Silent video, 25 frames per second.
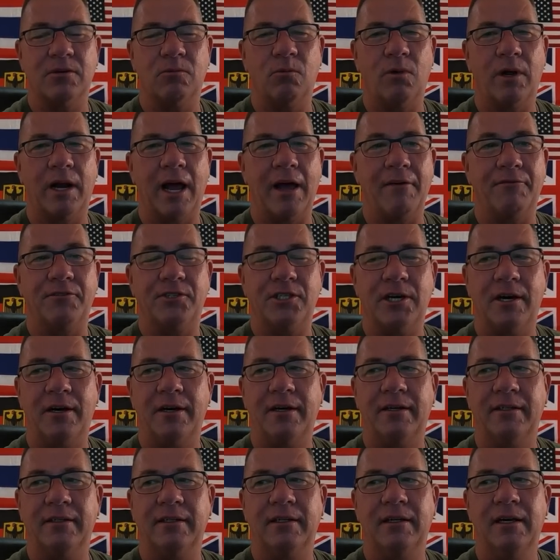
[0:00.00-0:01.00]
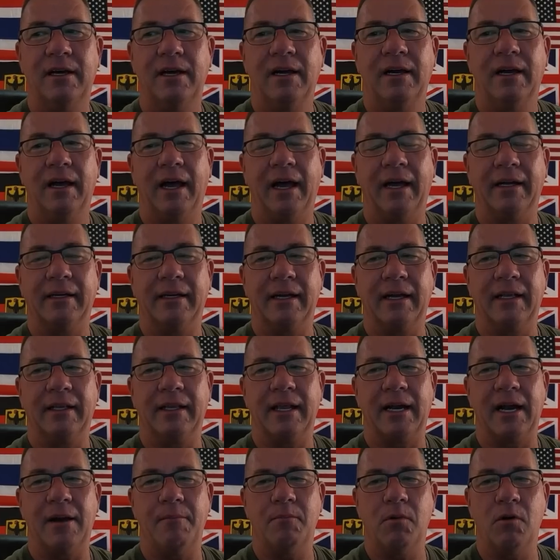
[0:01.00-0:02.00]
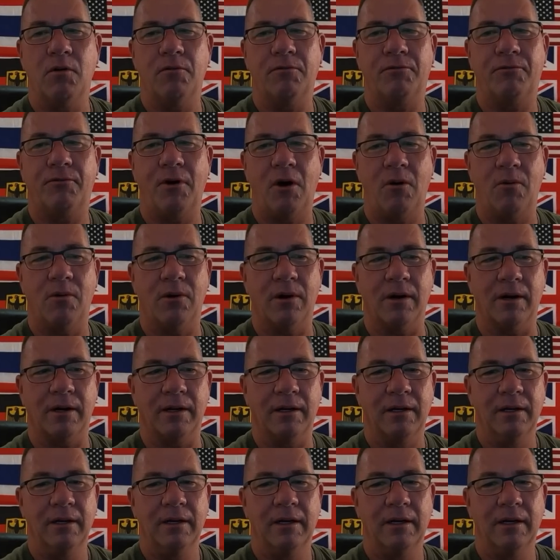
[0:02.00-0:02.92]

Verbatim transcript: and what I've done, and, and then I move forward.